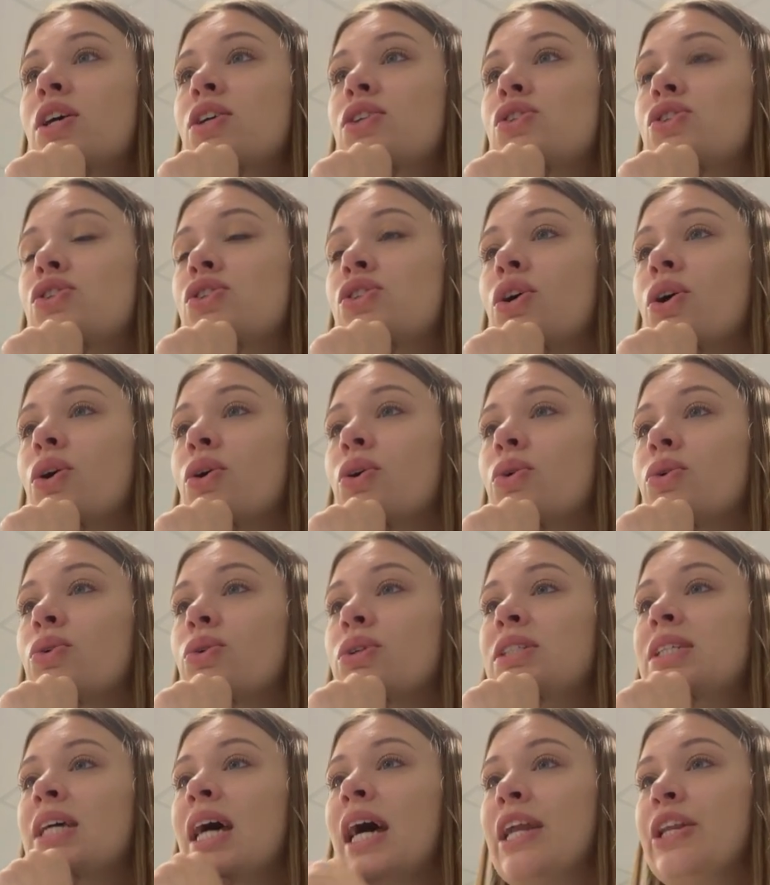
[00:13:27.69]

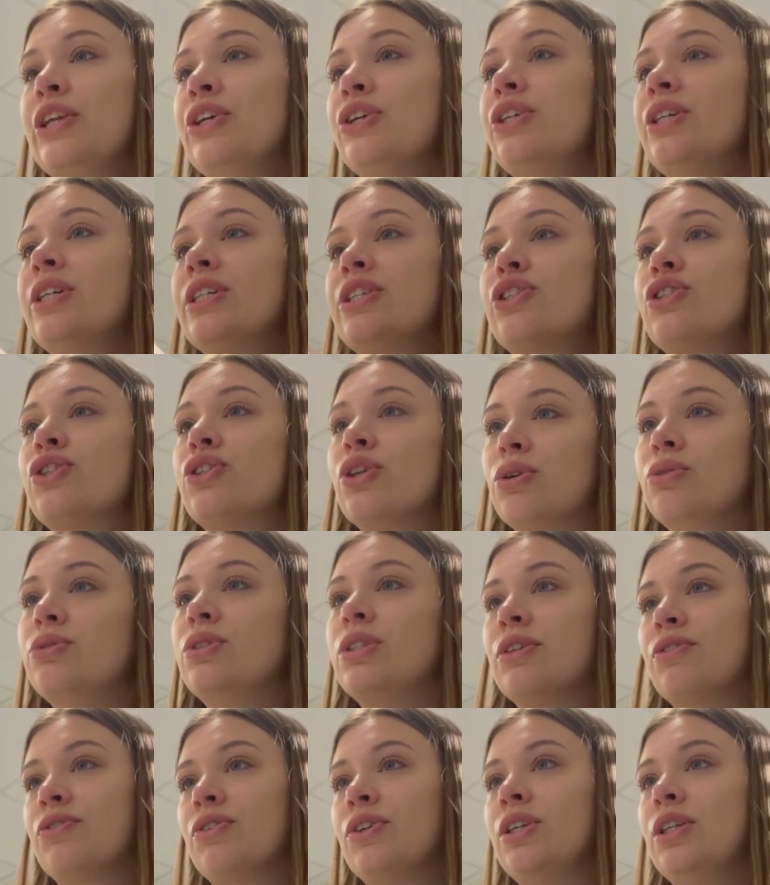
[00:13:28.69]
So tenure is so
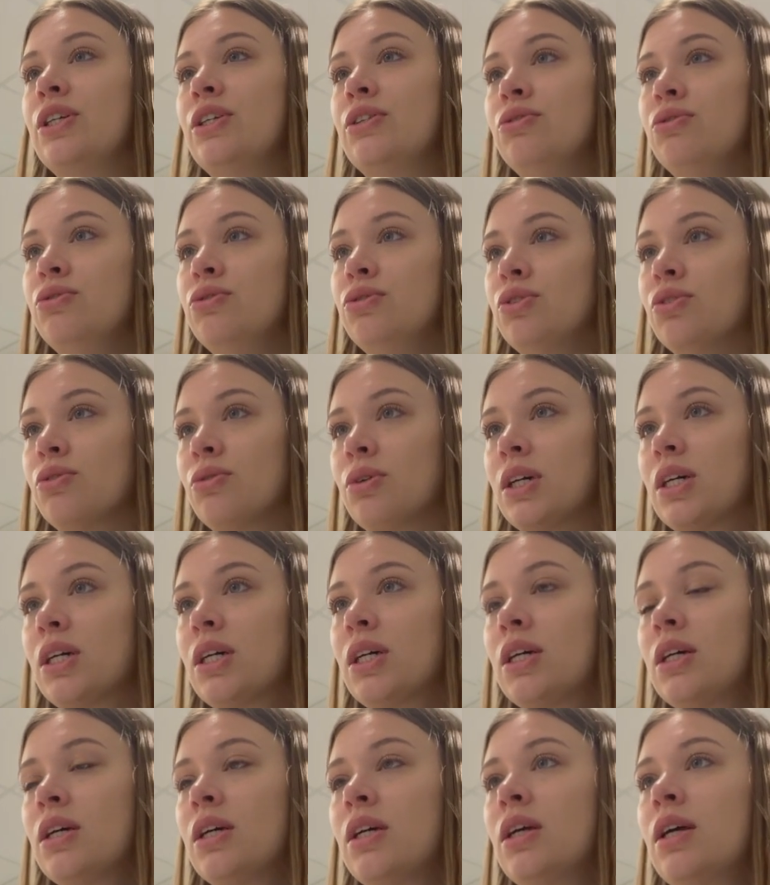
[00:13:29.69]
different in New York
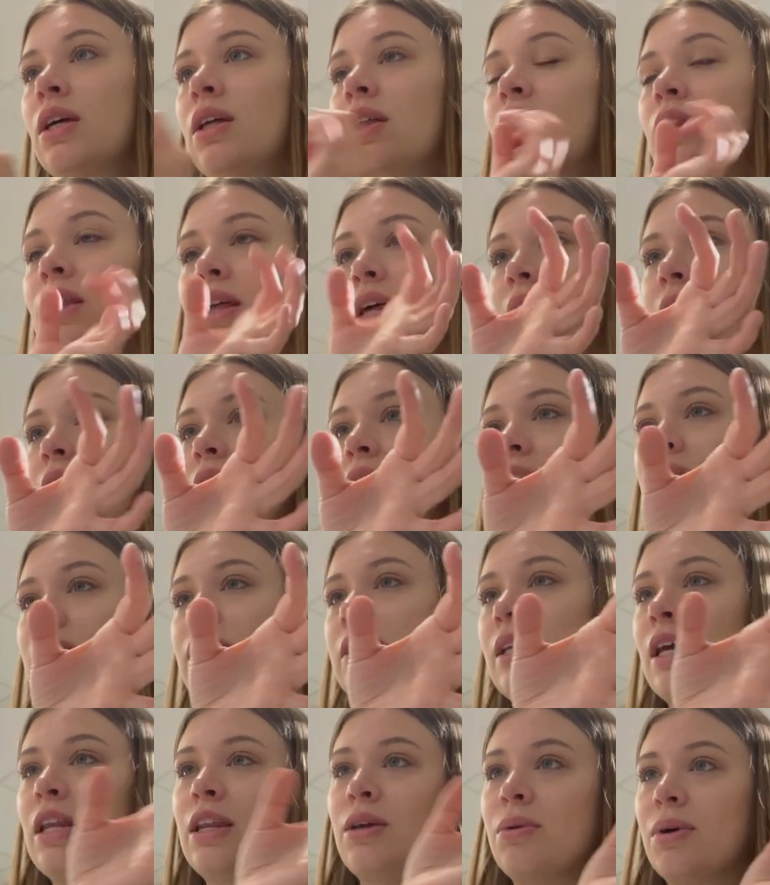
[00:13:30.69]
than it
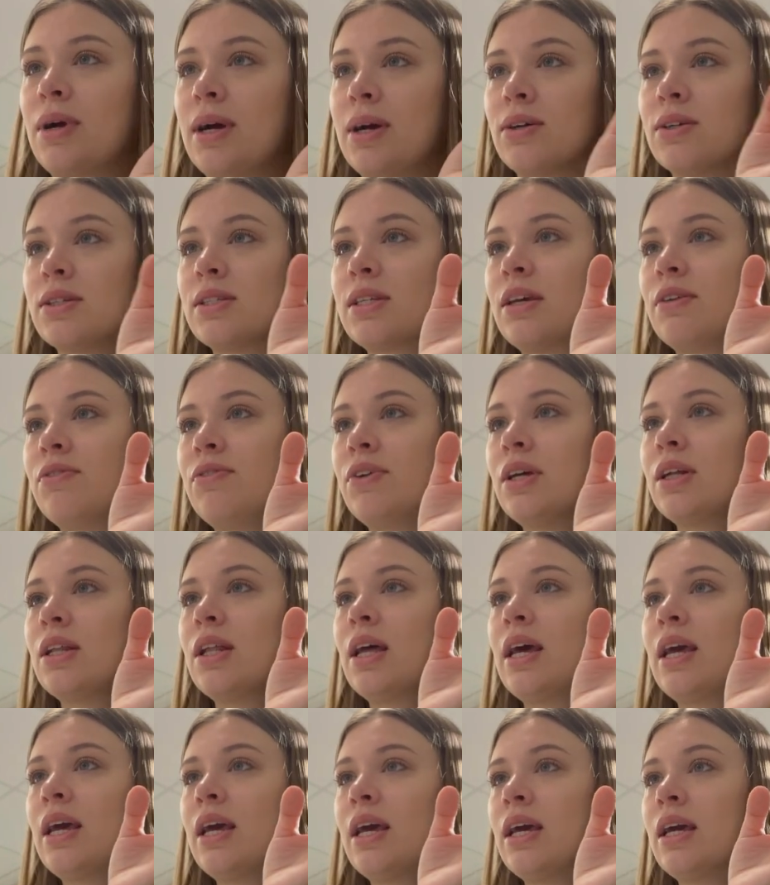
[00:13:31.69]
is anywhere else, I feel
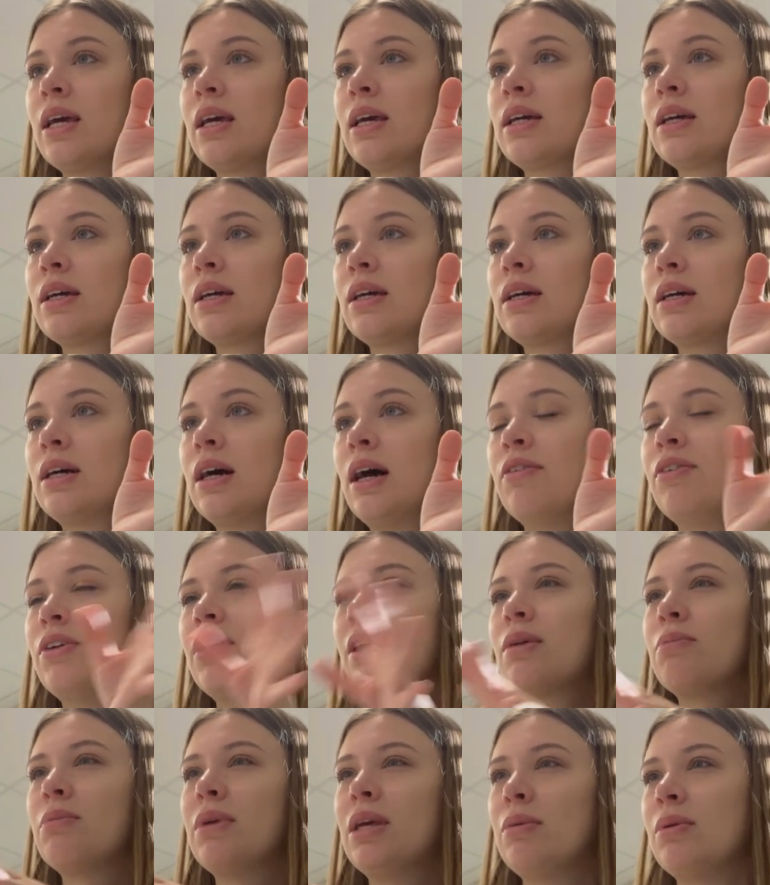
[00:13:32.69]
like. I feel
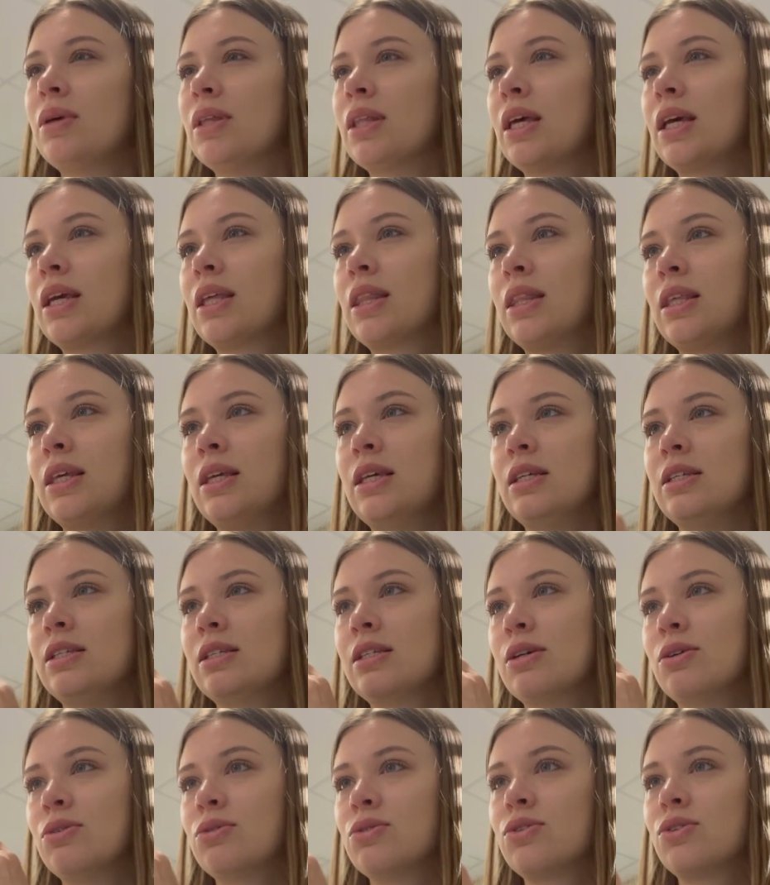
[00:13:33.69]
like maybe like the
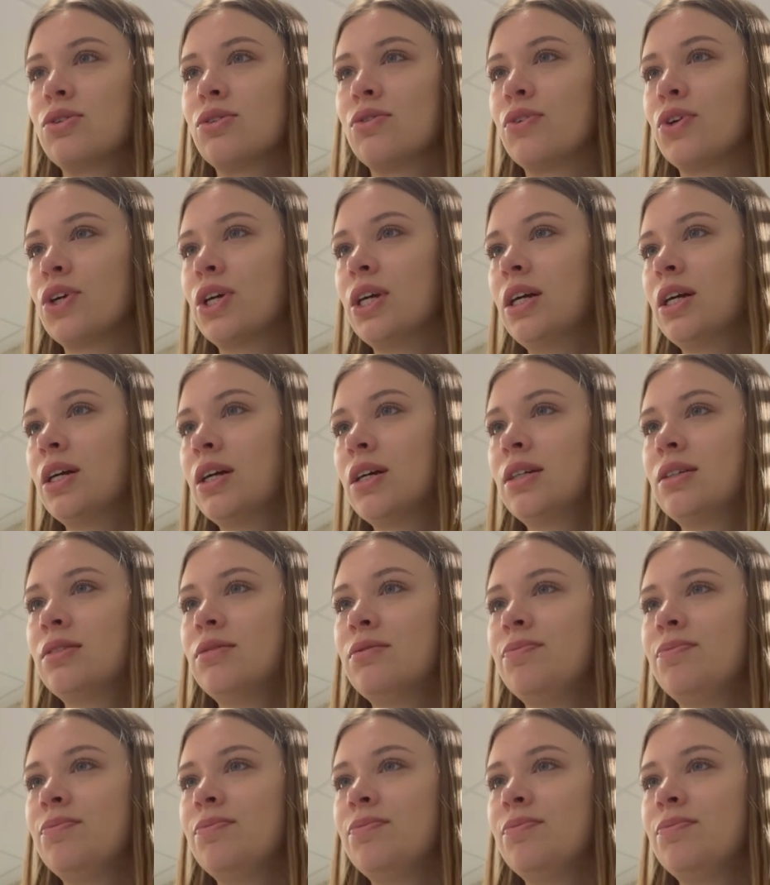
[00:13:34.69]
East Coast over here.